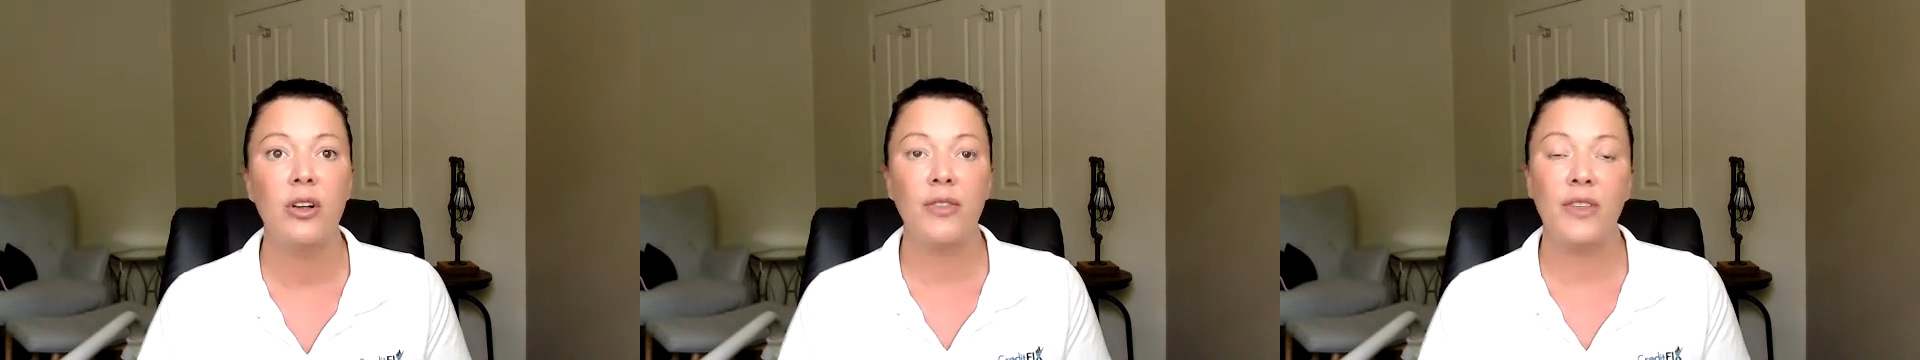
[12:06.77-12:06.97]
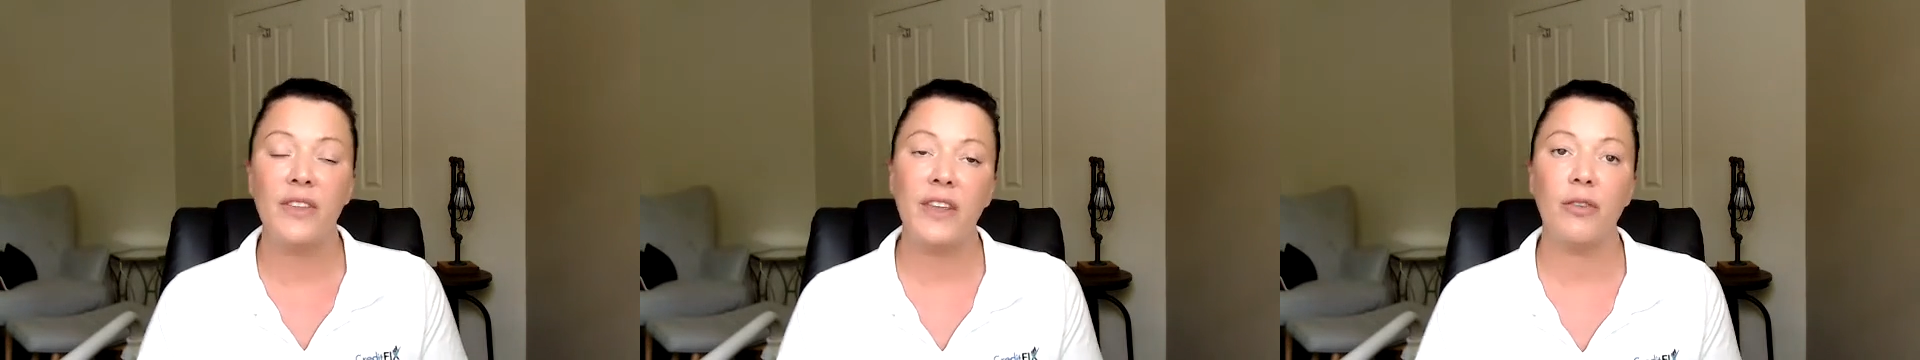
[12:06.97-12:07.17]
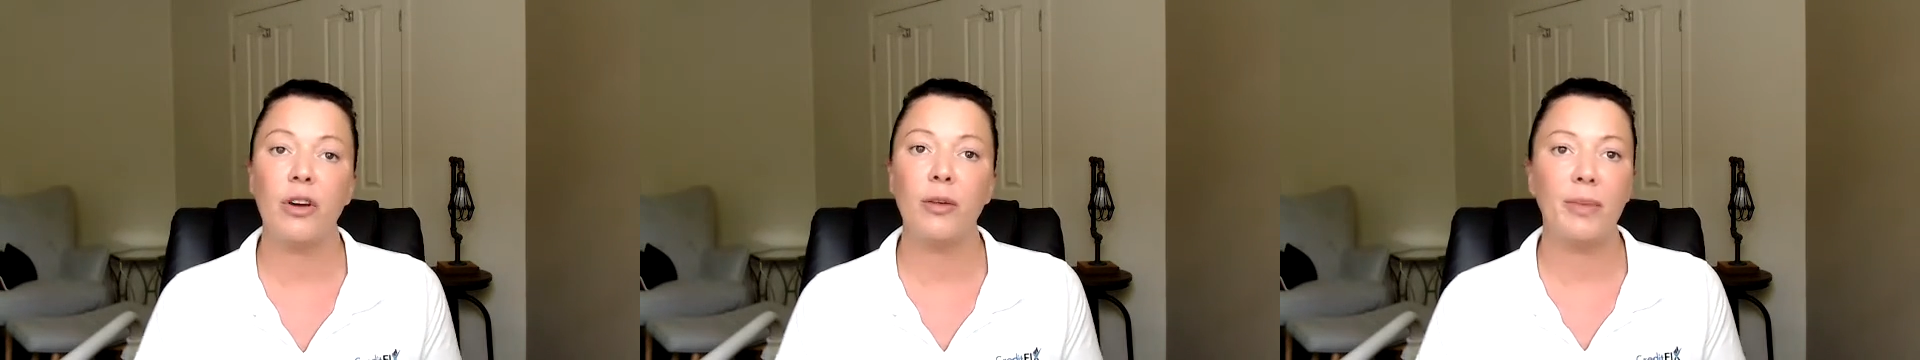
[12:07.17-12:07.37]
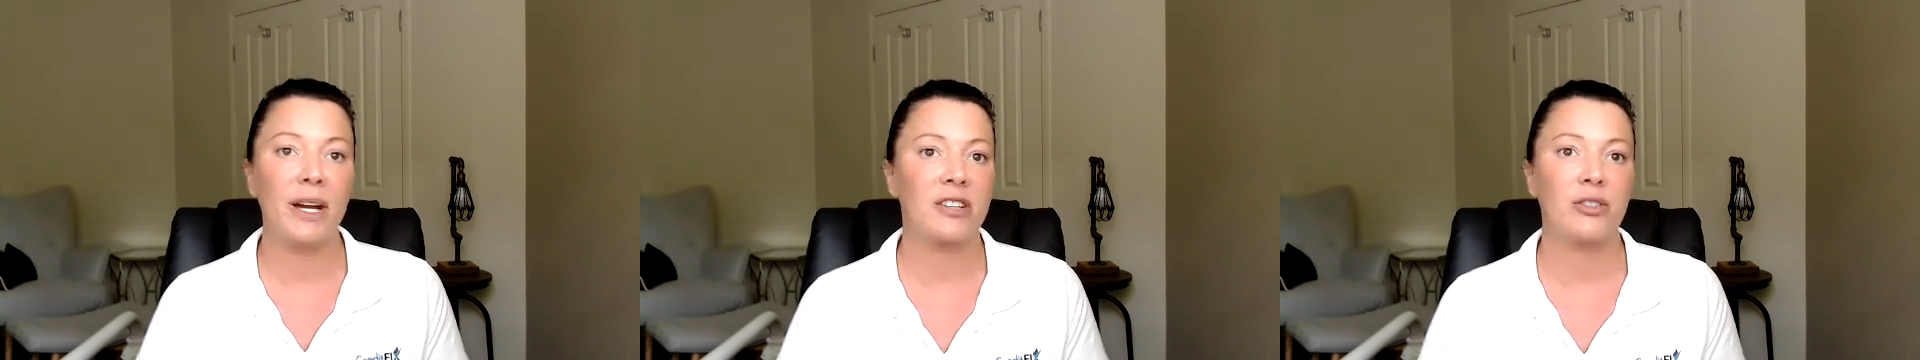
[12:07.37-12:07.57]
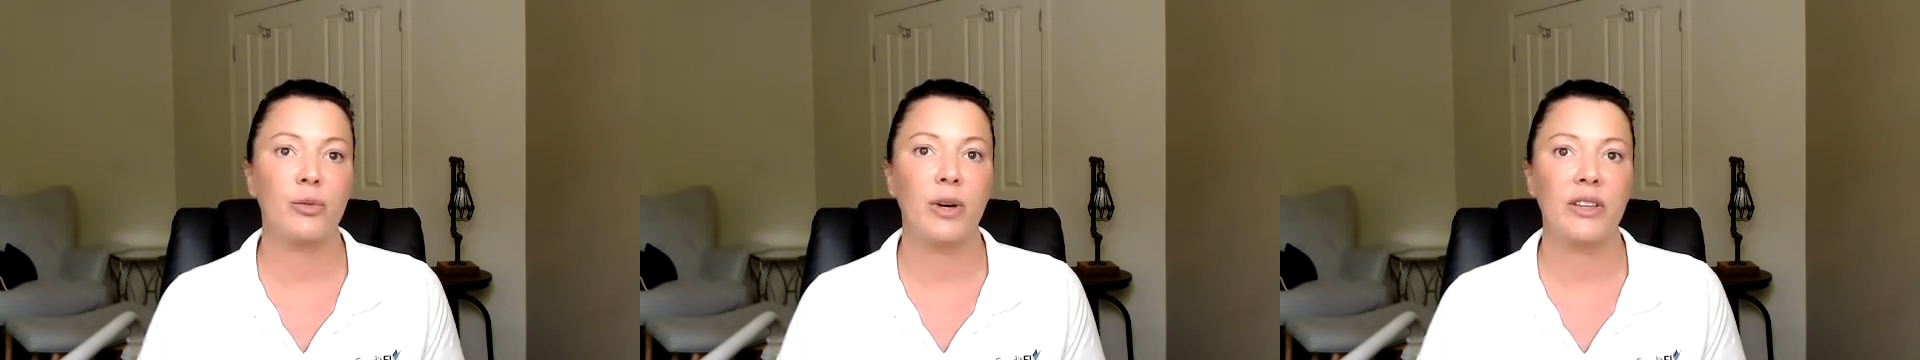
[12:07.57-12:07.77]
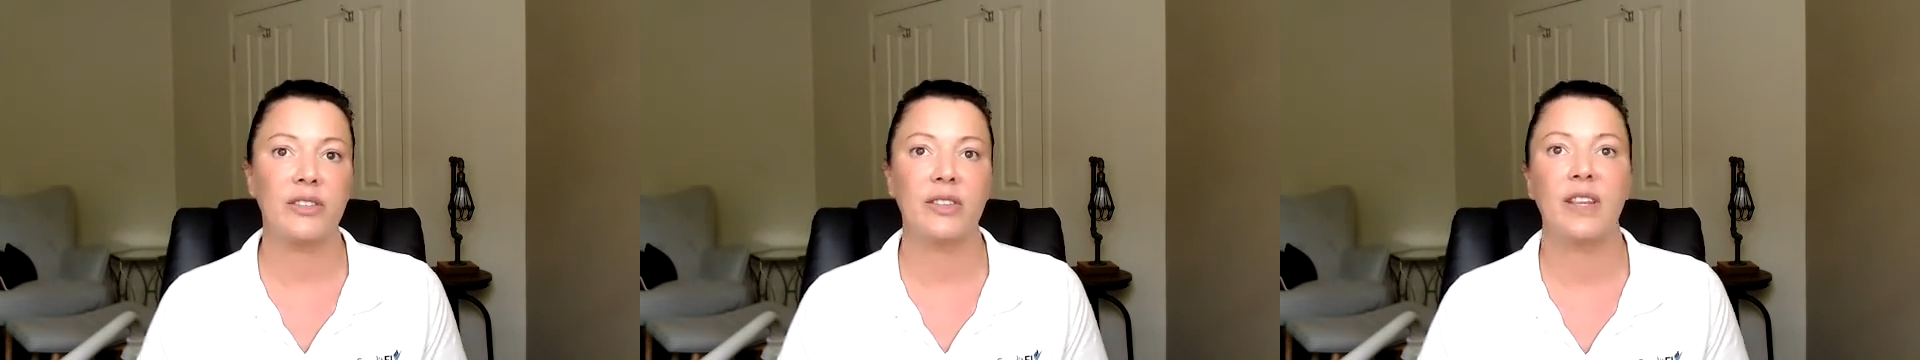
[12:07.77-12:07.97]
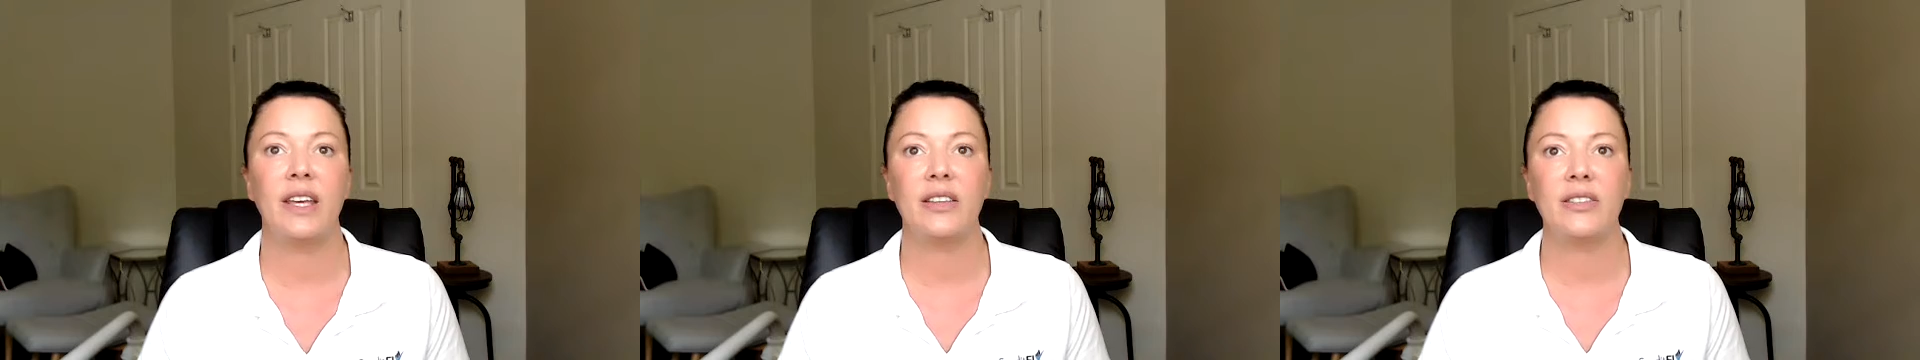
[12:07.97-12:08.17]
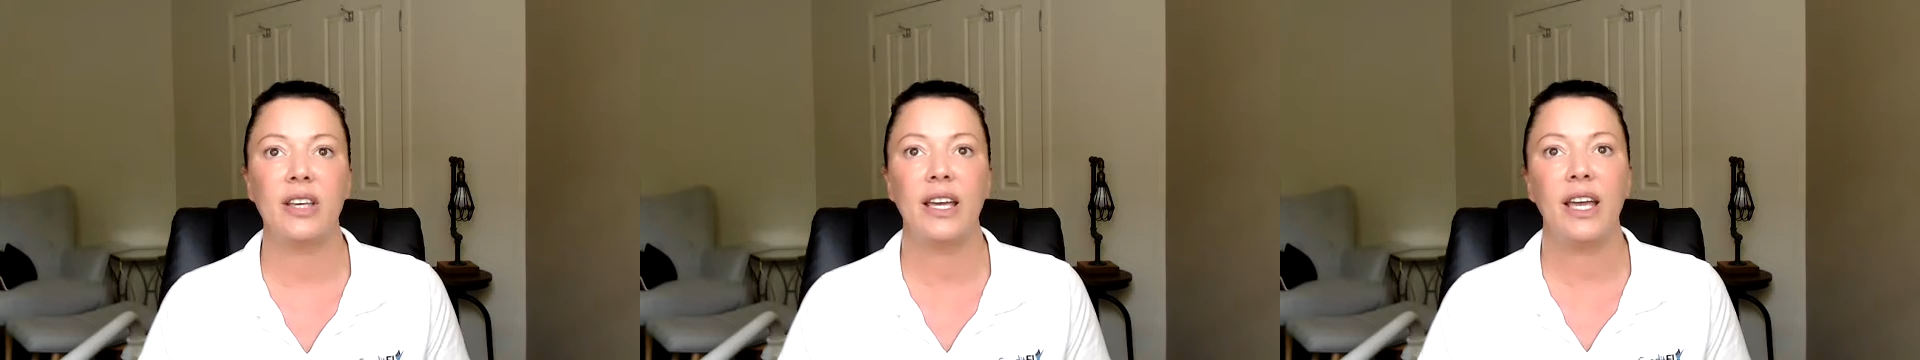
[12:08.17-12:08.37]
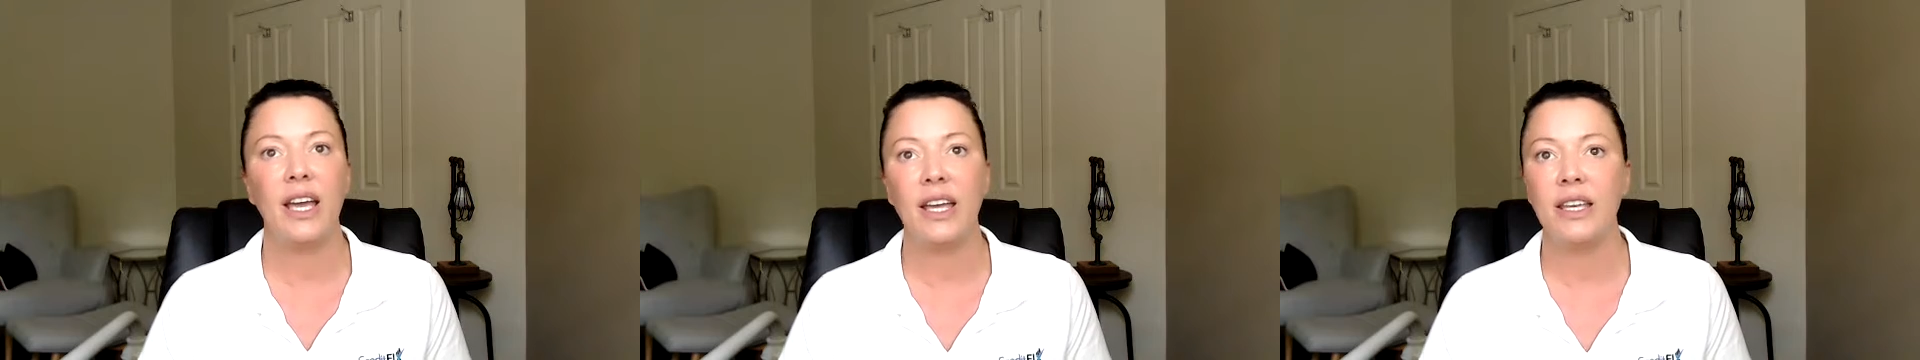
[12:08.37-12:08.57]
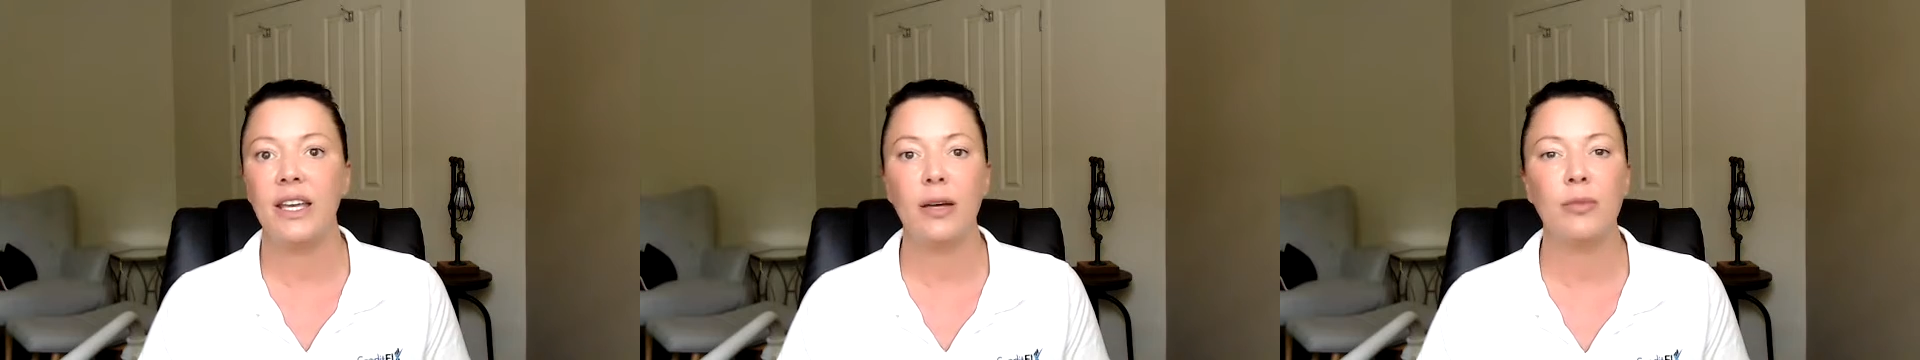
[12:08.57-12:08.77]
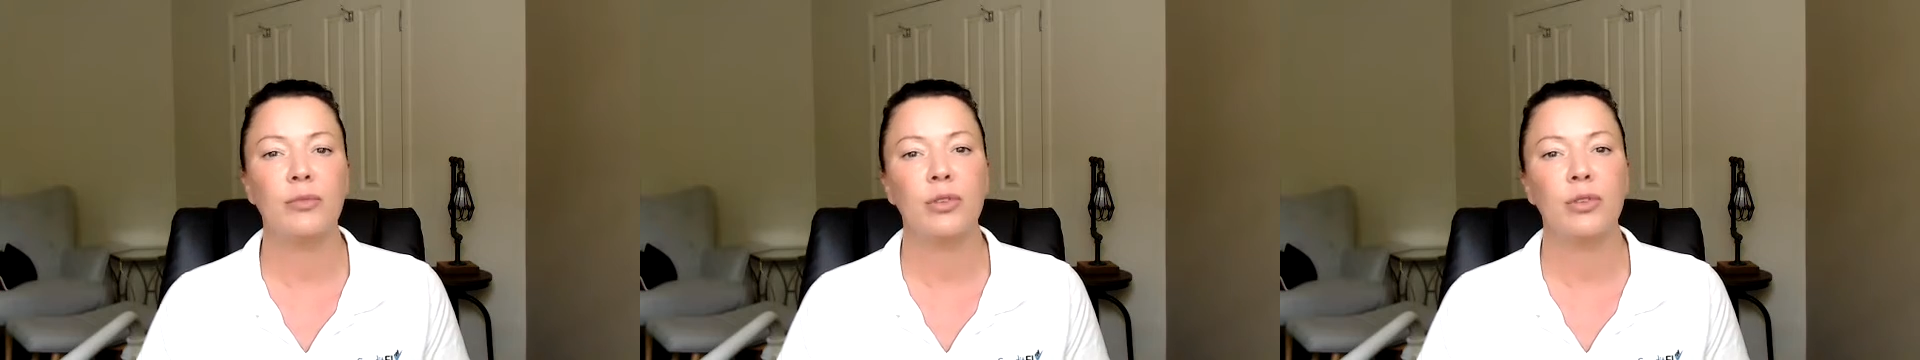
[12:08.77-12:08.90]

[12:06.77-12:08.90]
Then they write back to us and they say, hey, yeah,